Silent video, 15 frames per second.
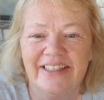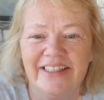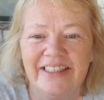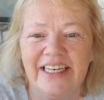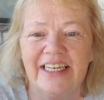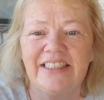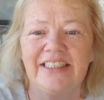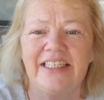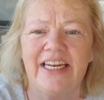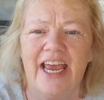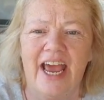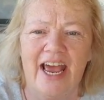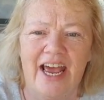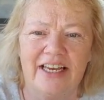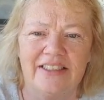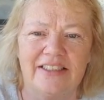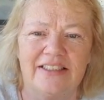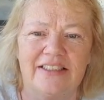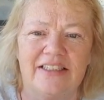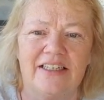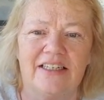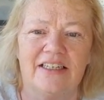Yes, it
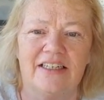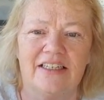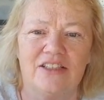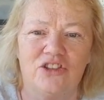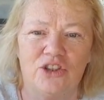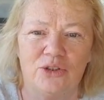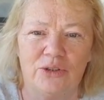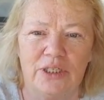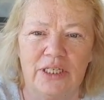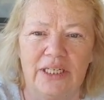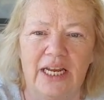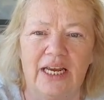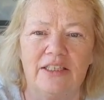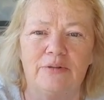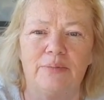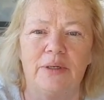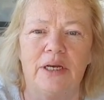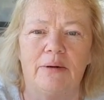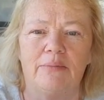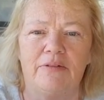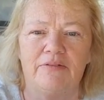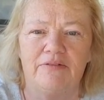has, Julia. It has
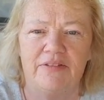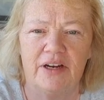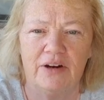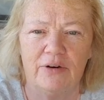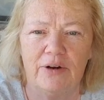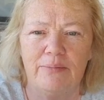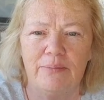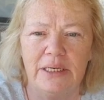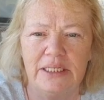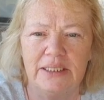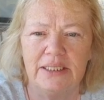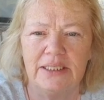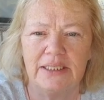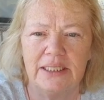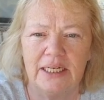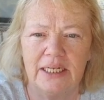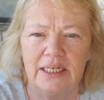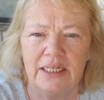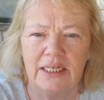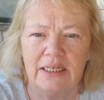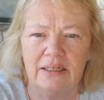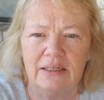become a very me
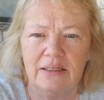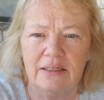society.